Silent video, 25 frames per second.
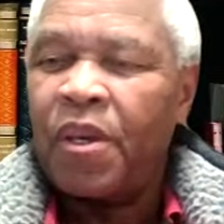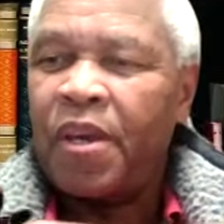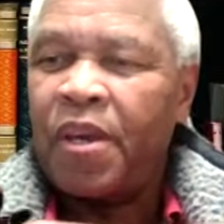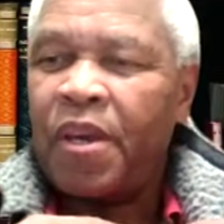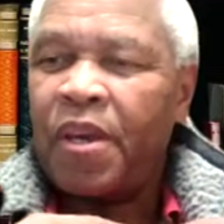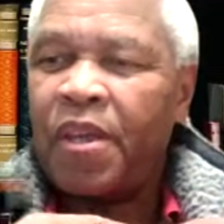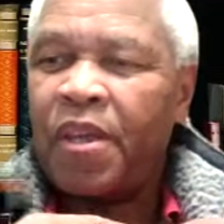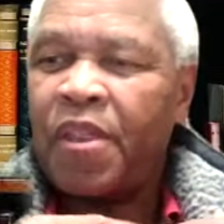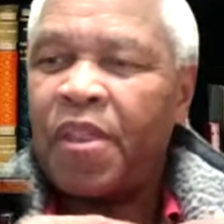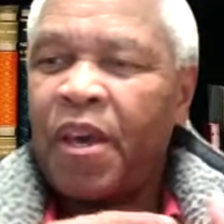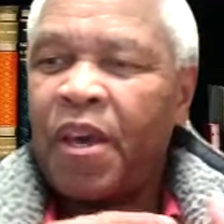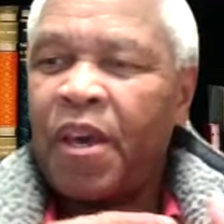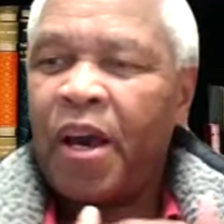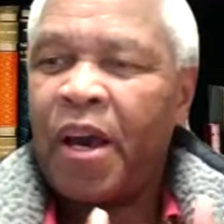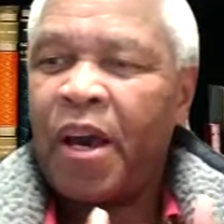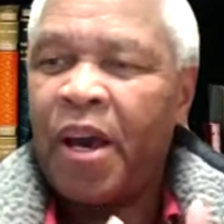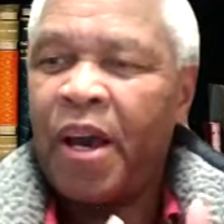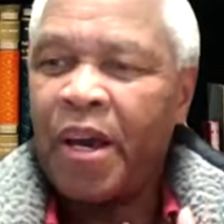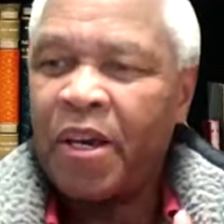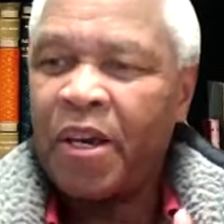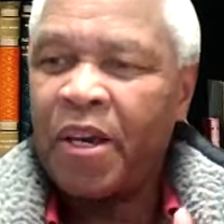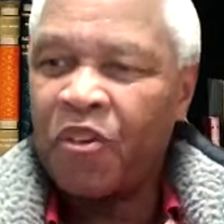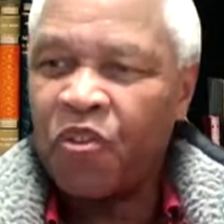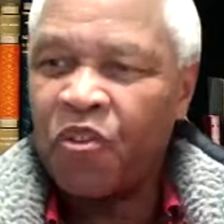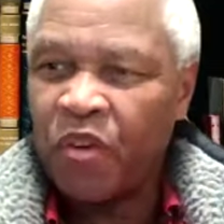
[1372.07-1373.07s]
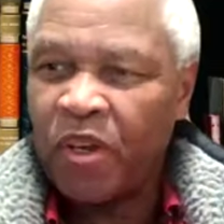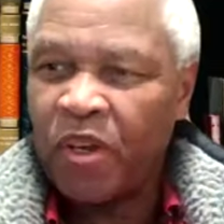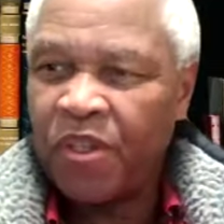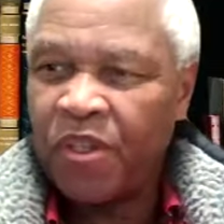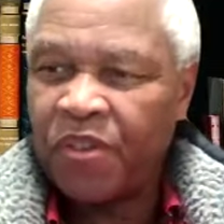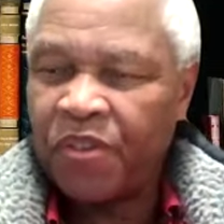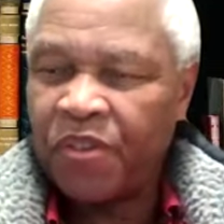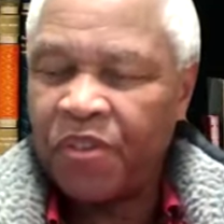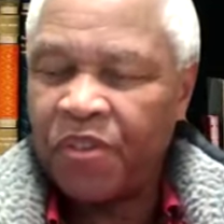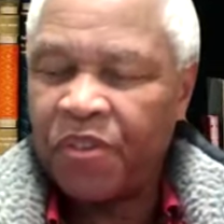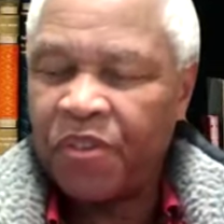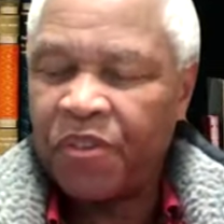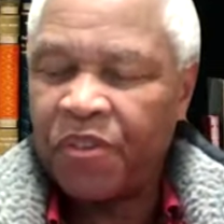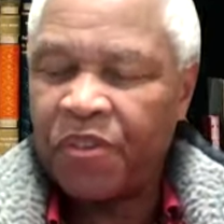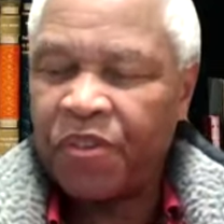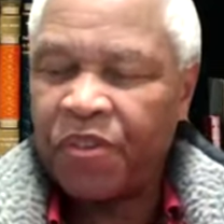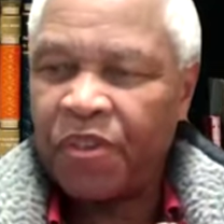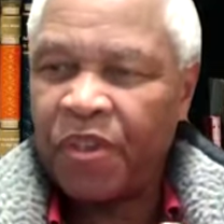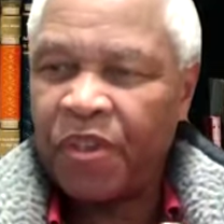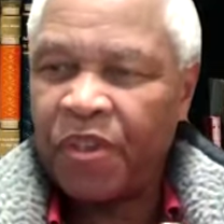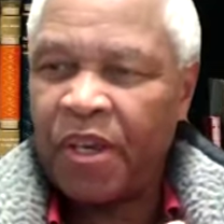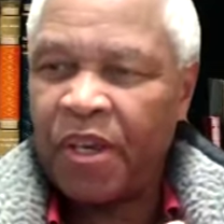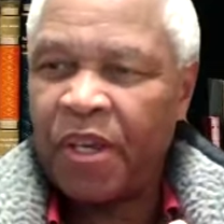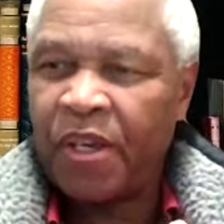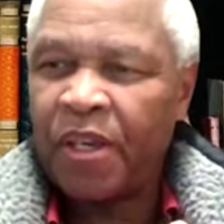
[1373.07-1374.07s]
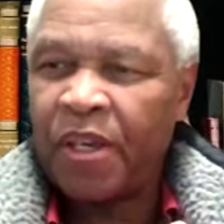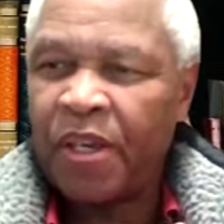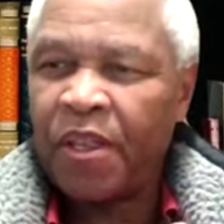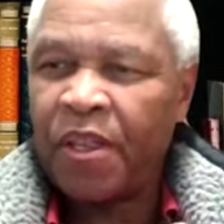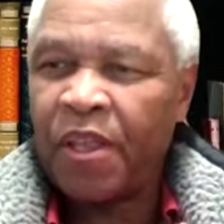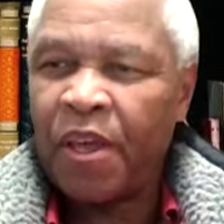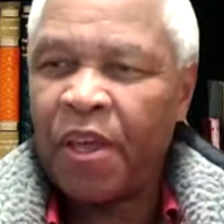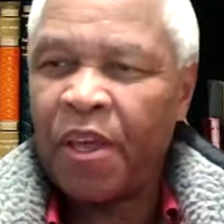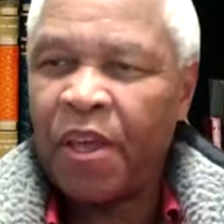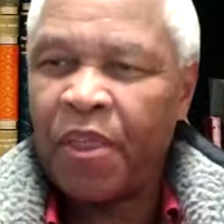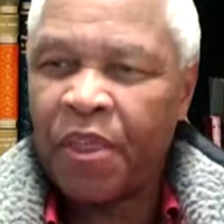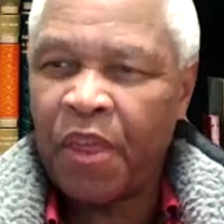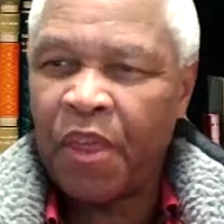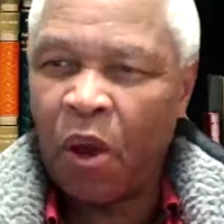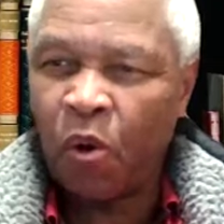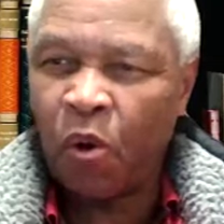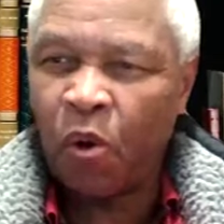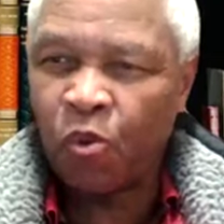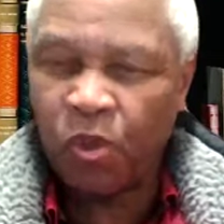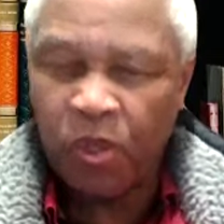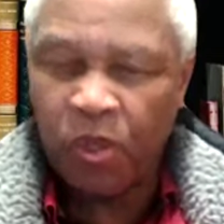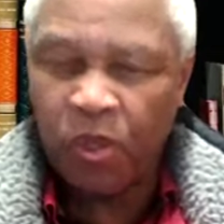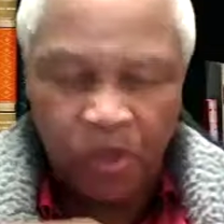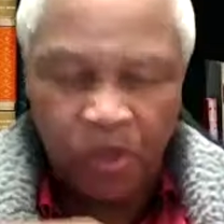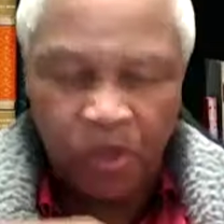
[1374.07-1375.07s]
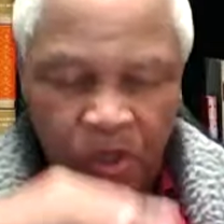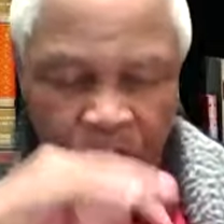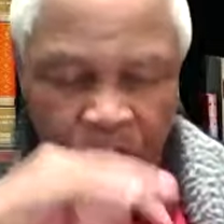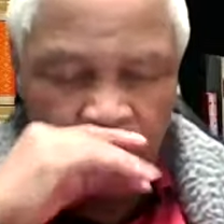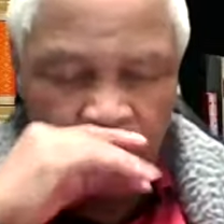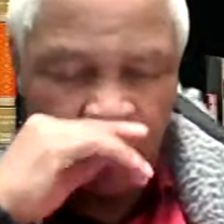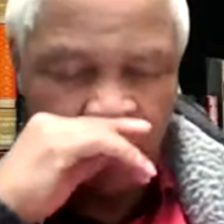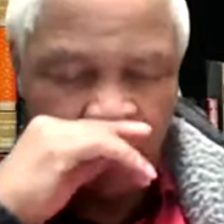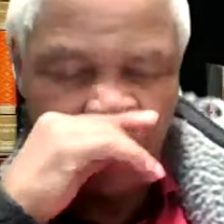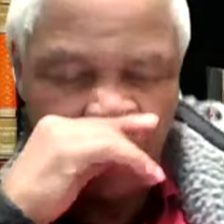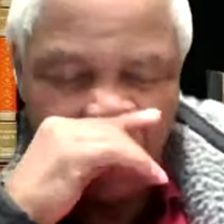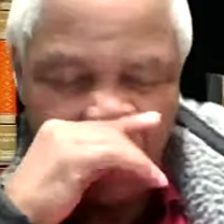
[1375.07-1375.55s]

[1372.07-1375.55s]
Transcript: in their hundreds, and in their thousands.